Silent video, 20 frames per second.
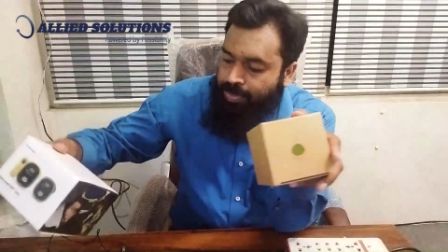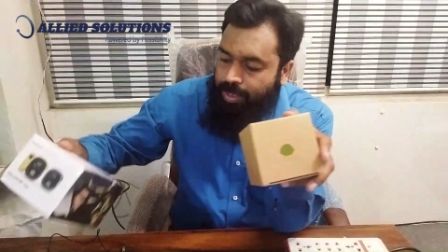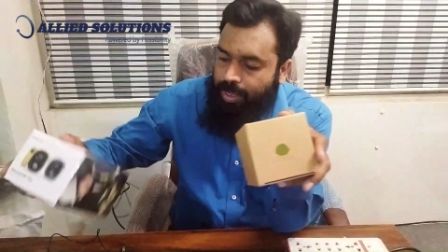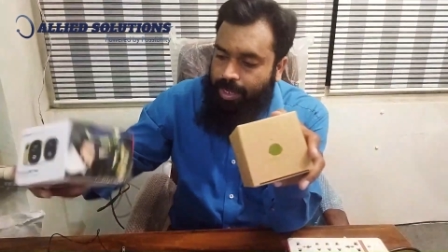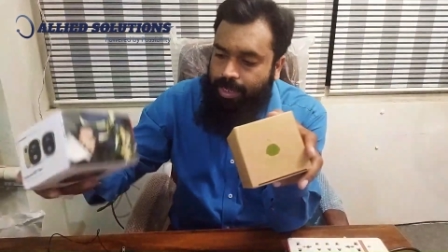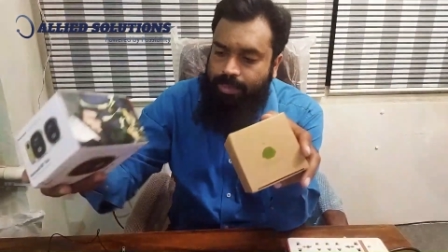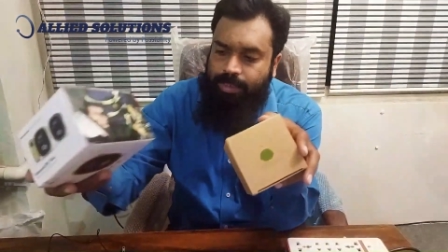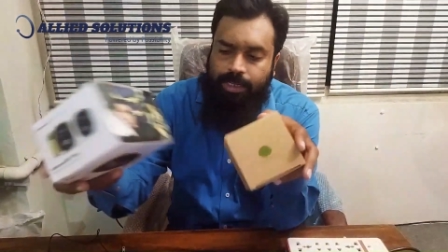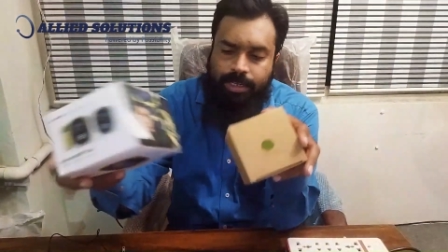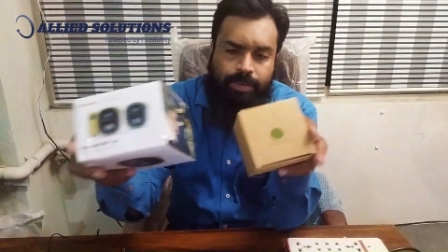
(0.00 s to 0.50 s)

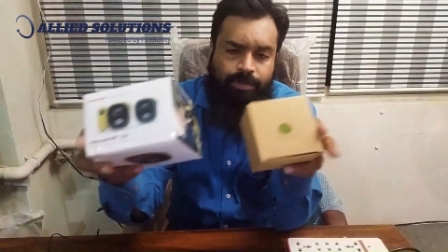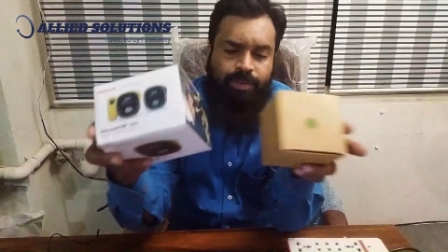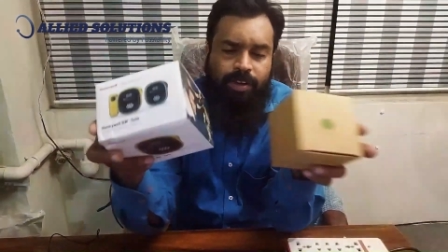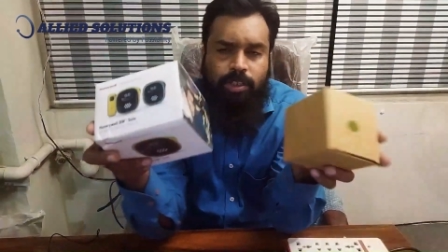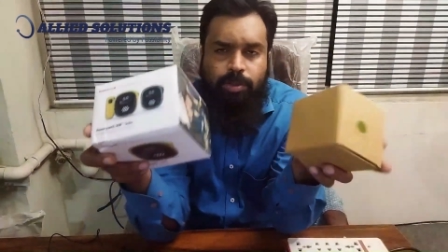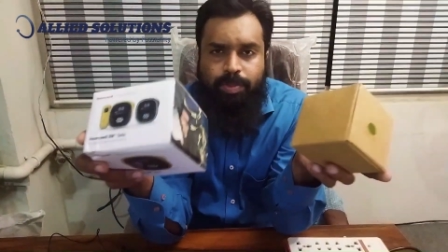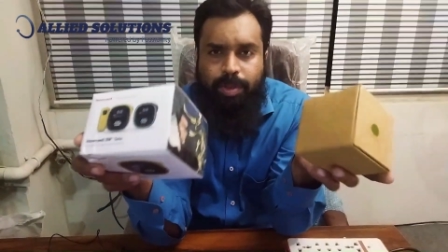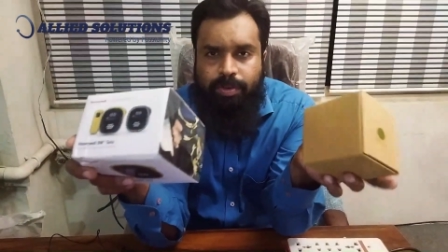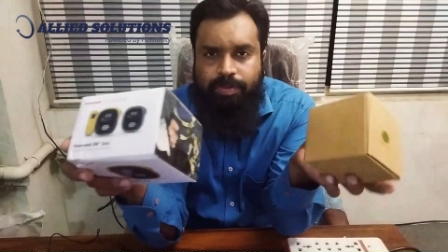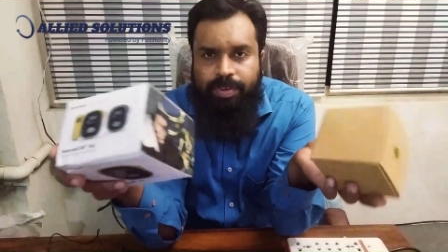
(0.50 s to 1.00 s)
The
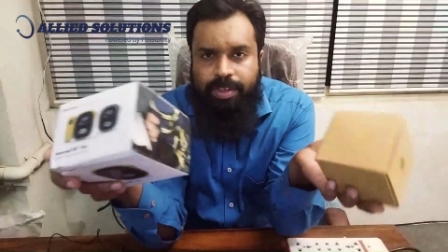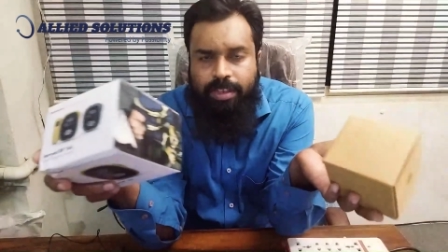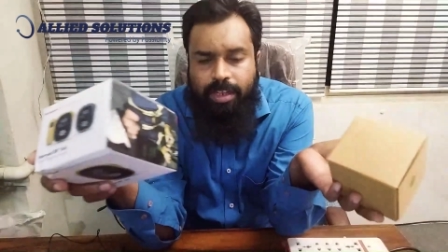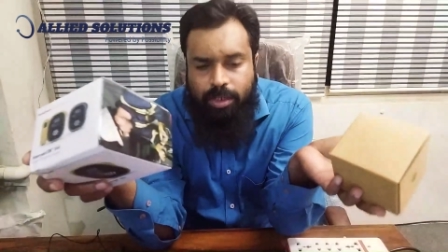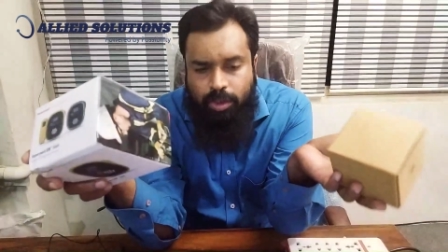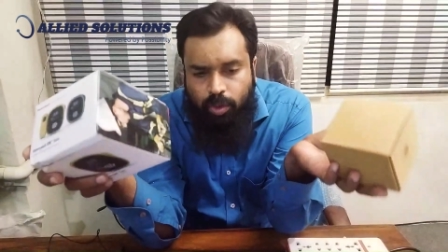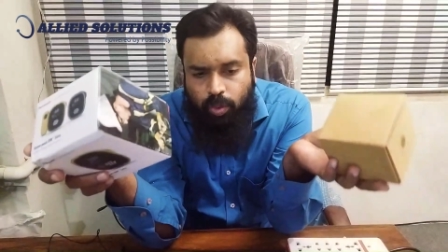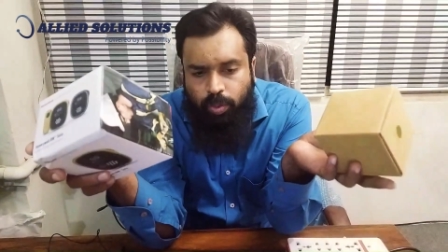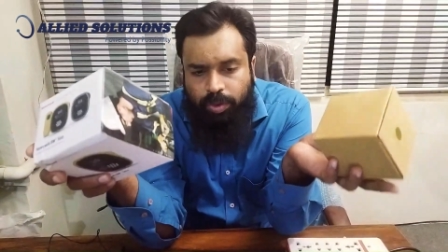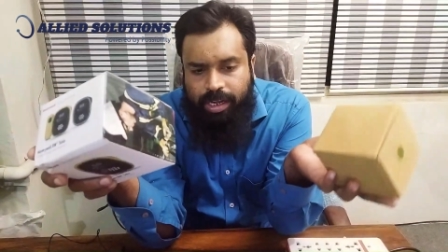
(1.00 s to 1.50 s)
difference between the
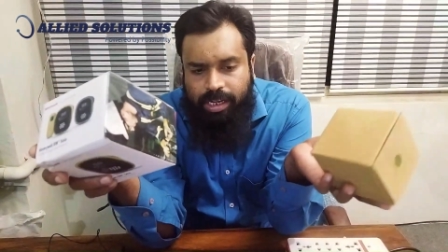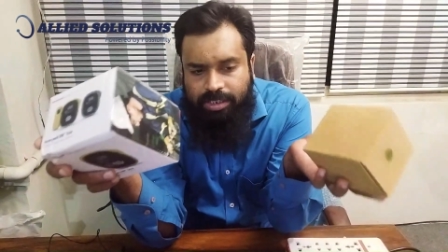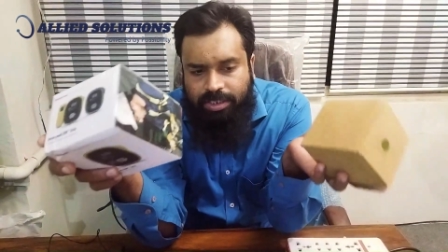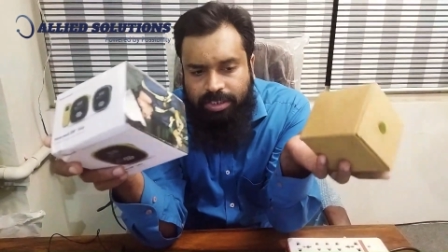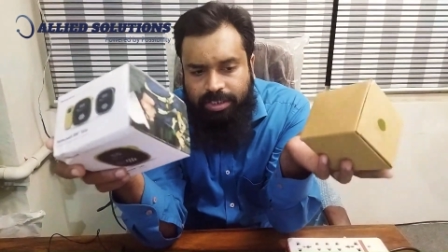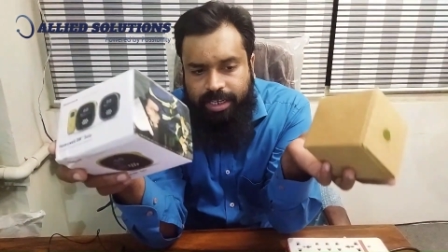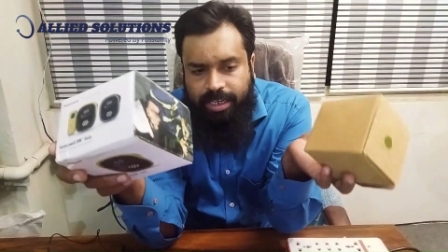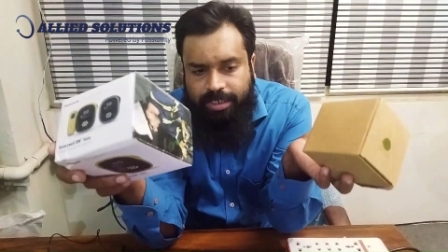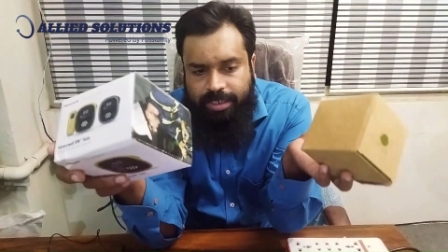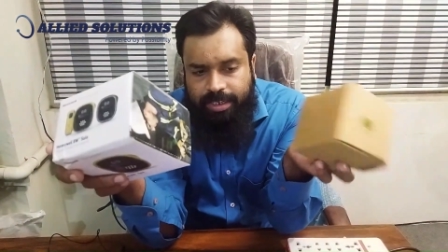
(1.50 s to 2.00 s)
two gas
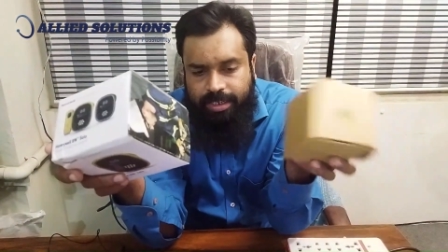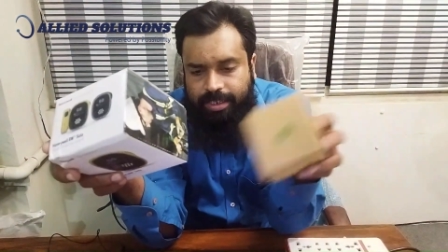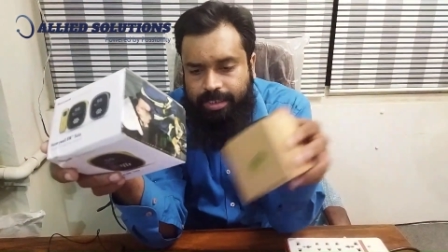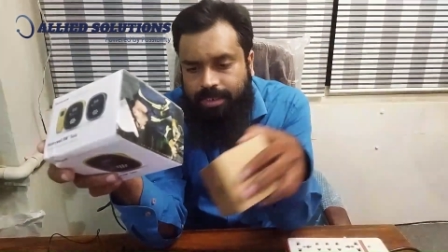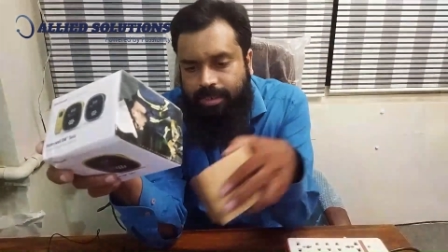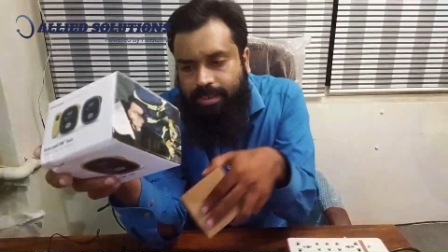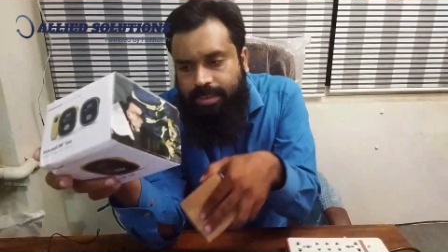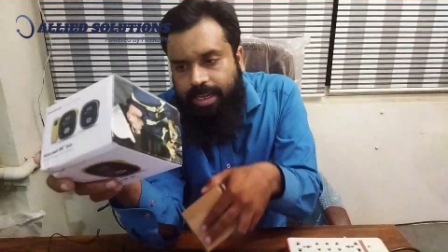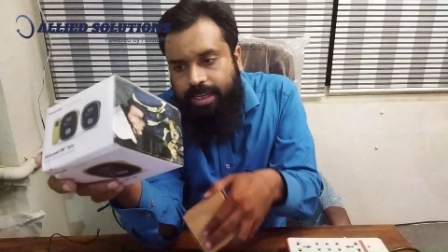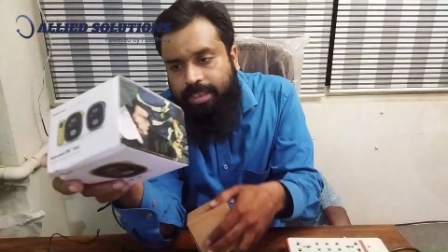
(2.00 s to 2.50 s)
detector
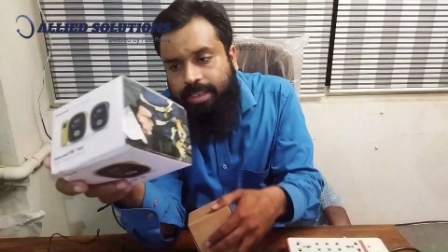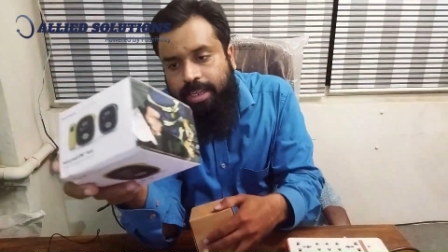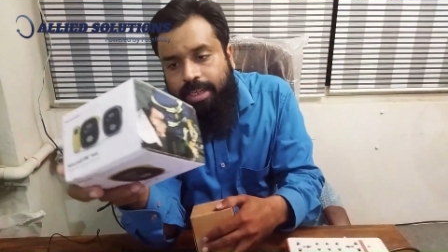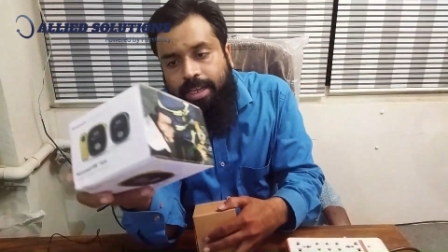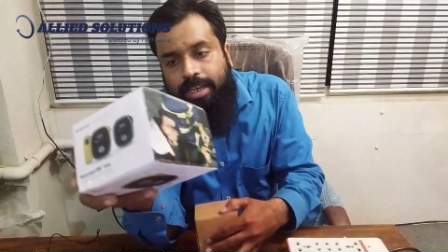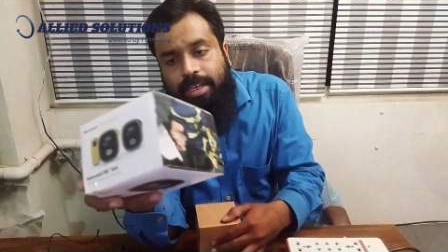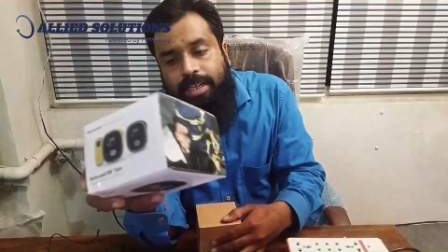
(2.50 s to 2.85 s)
is that